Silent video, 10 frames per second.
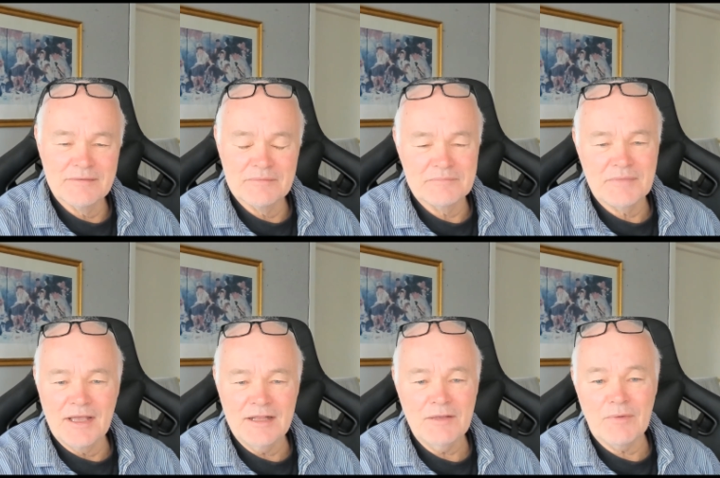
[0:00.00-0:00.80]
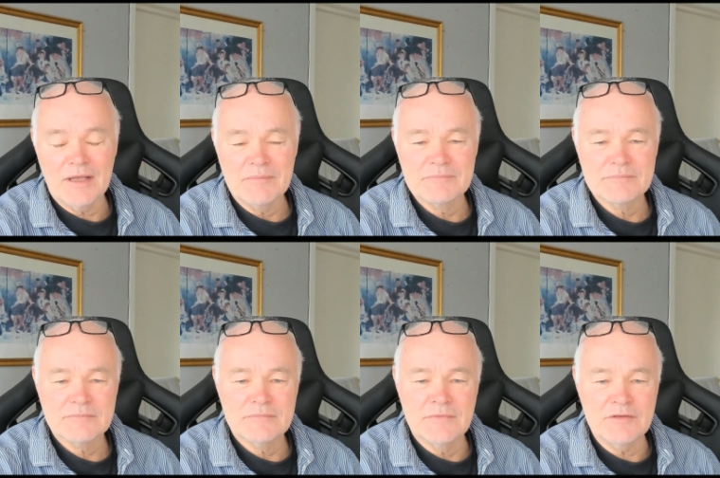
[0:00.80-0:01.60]
anyway, the
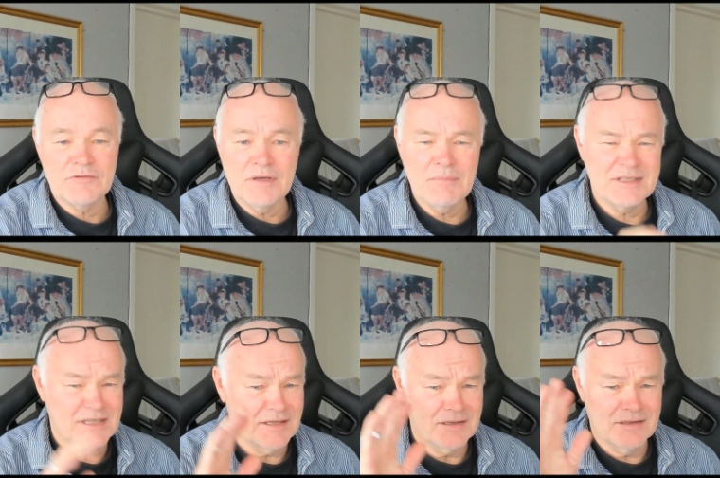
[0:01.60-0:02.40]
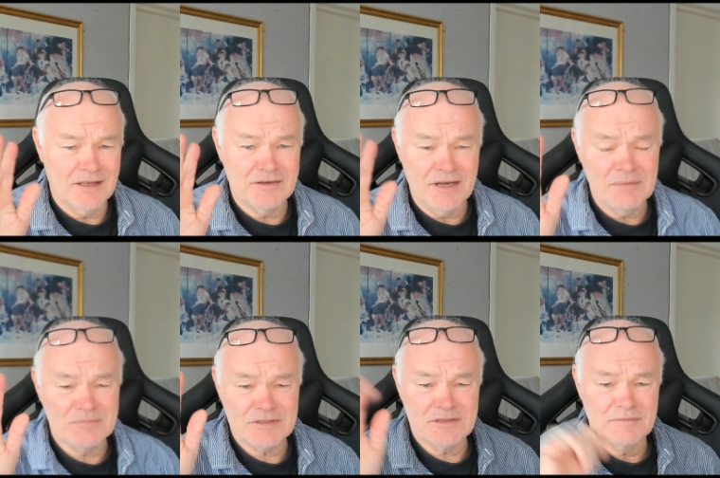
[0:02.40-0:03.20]
dream is the dreams.
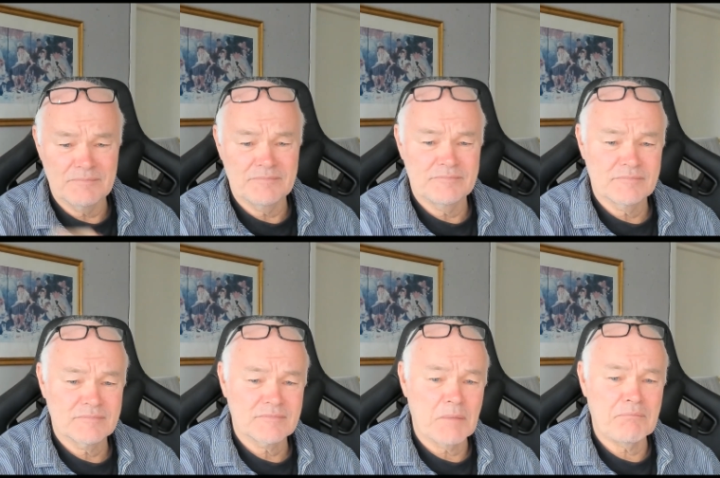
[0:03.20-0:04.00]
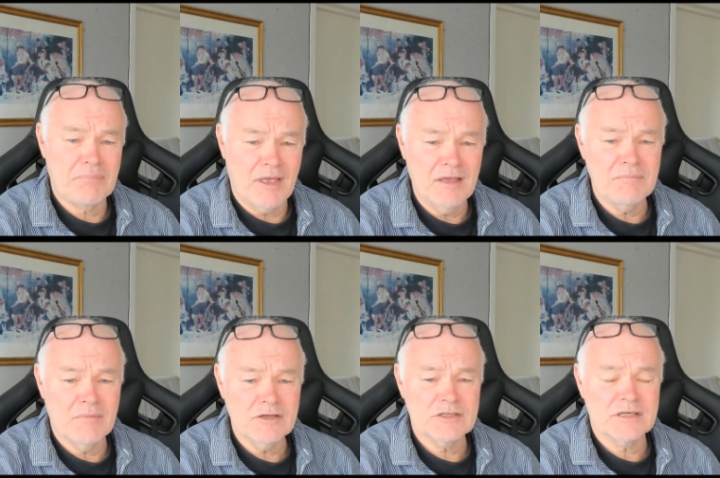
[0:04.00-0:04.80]
Pay much
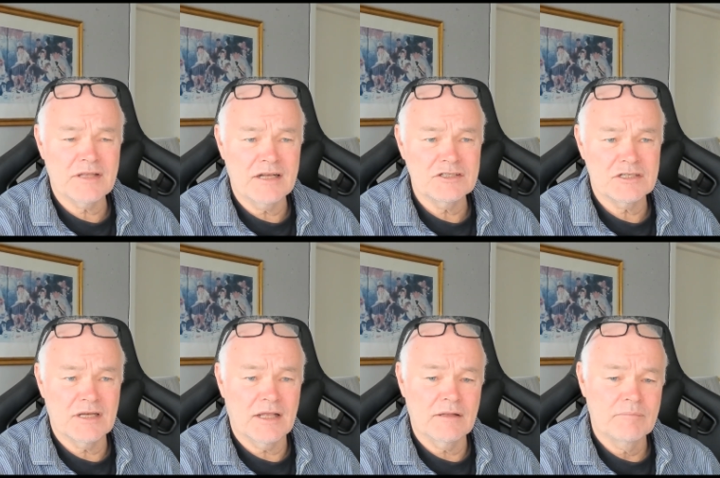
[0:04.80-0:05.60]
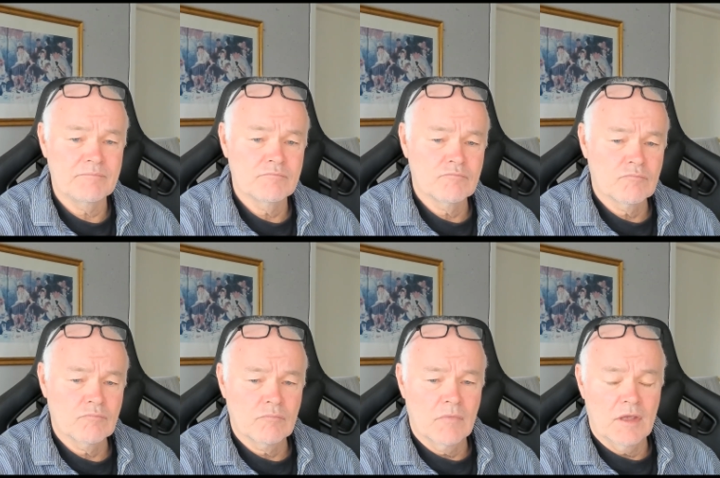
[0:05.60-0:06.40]
attention, and
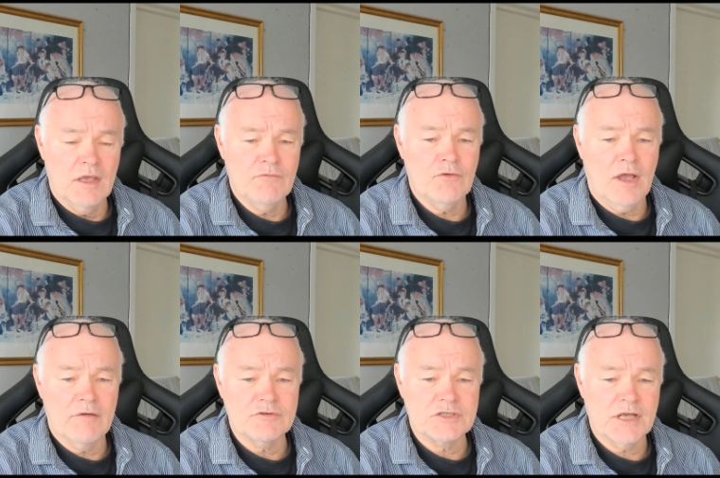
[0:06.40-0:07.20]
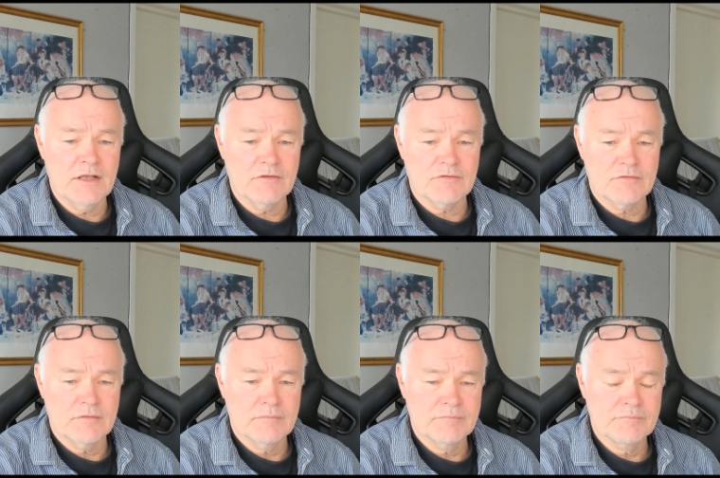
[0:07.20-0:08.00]
if you have chance,
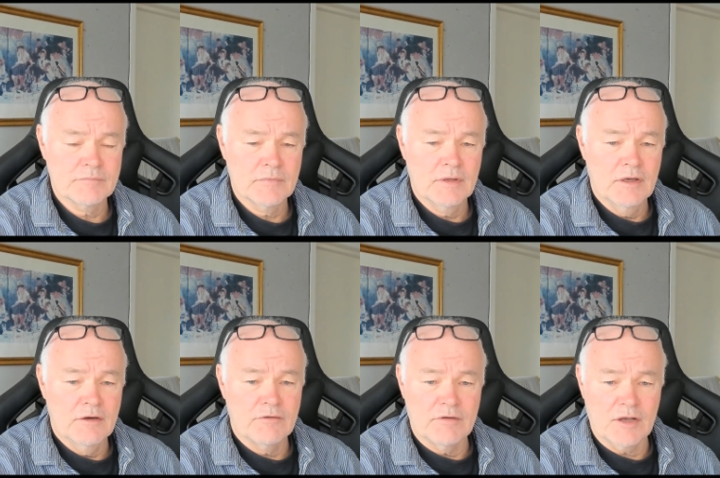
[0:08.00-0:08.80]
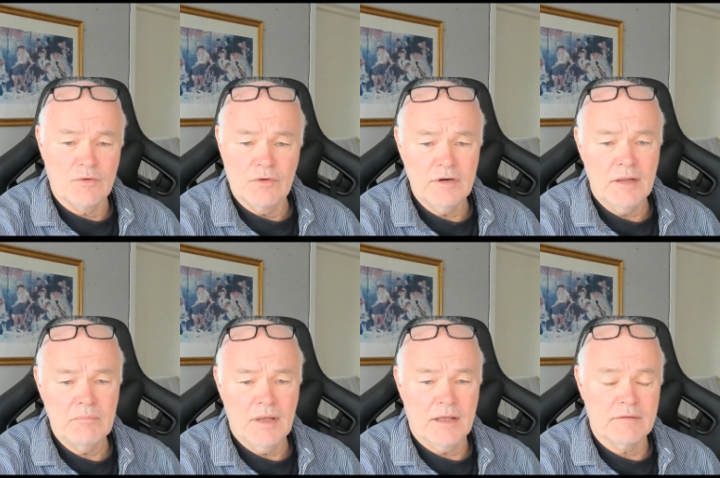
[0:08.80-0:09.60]
record them
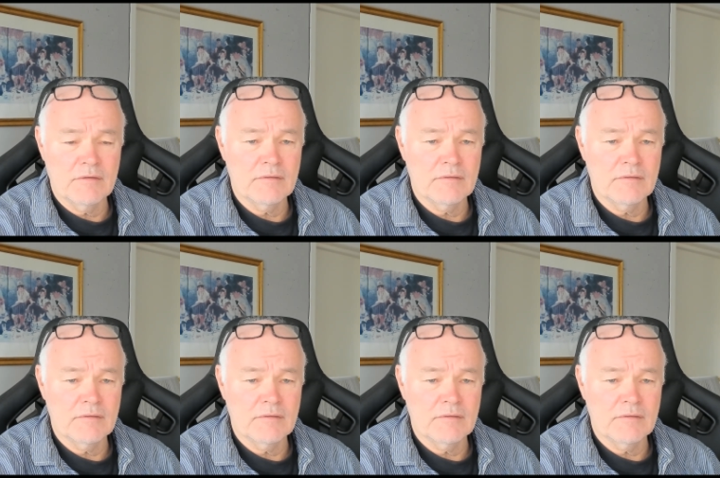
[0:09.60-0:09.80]
and